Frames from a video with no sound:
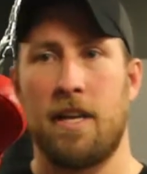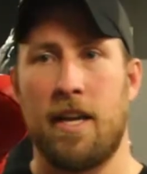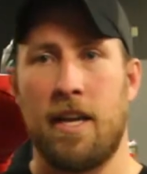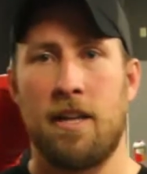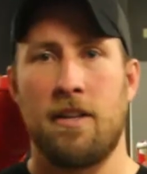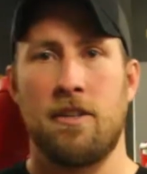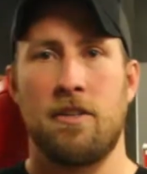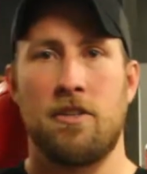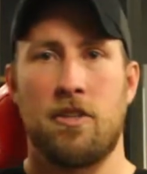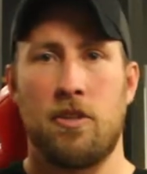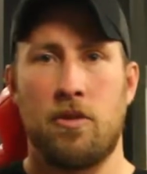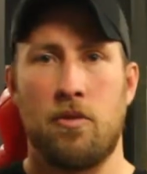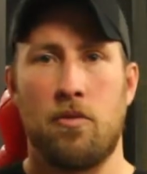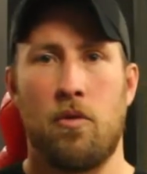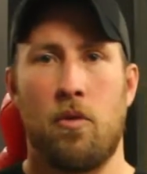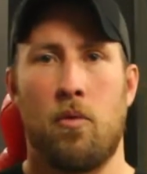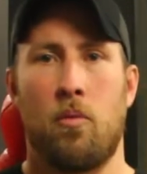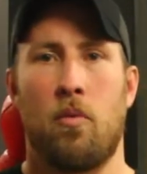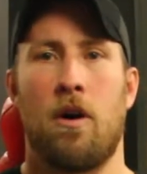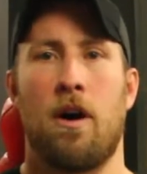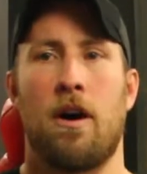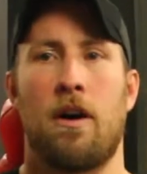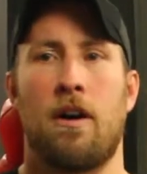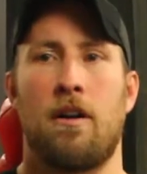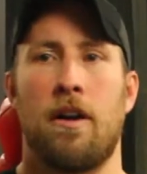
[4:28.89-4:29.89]
into the
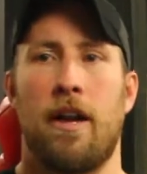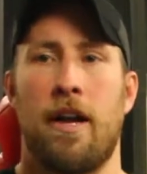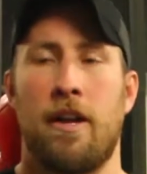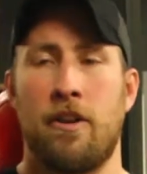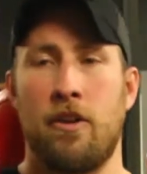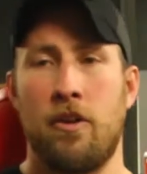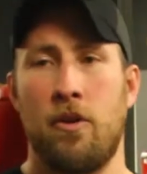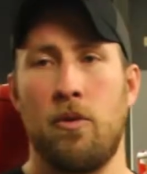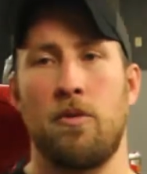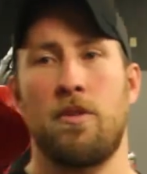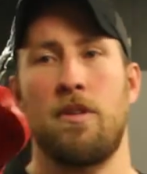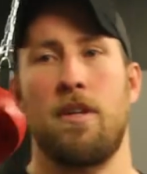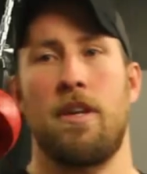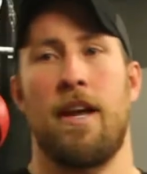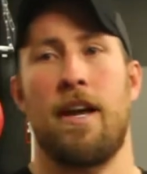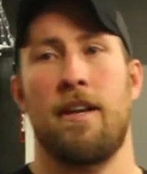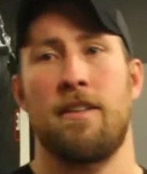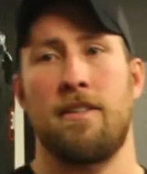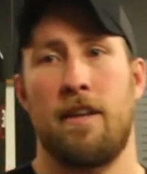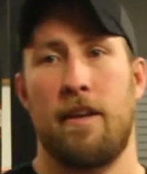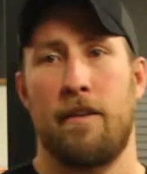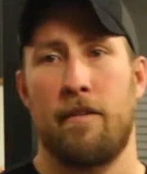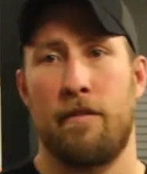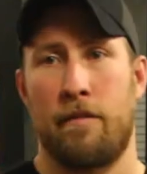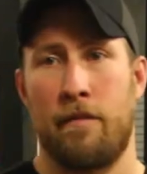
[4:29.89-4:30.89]
water and use it
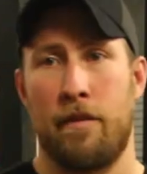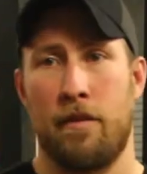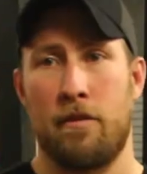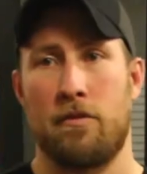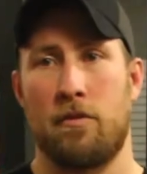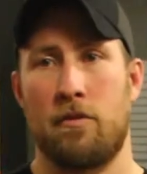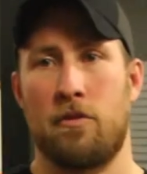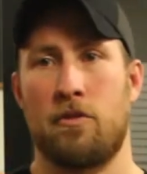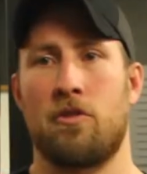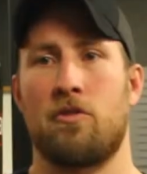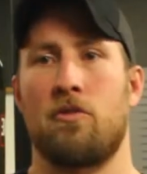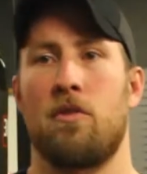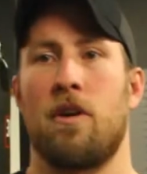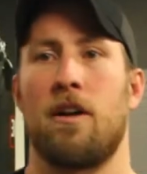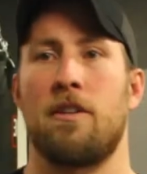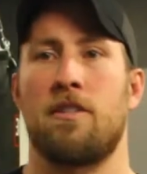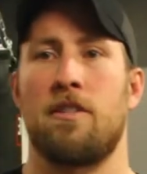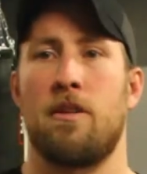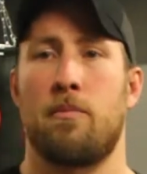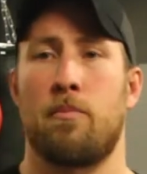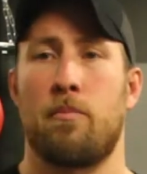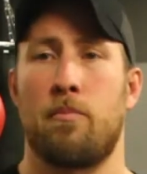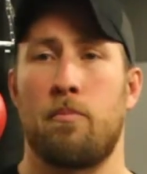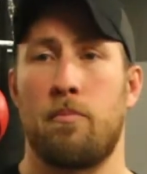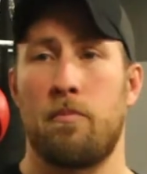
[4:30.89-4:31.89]
as a filtered straw
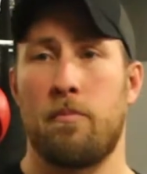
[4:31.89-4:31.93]
to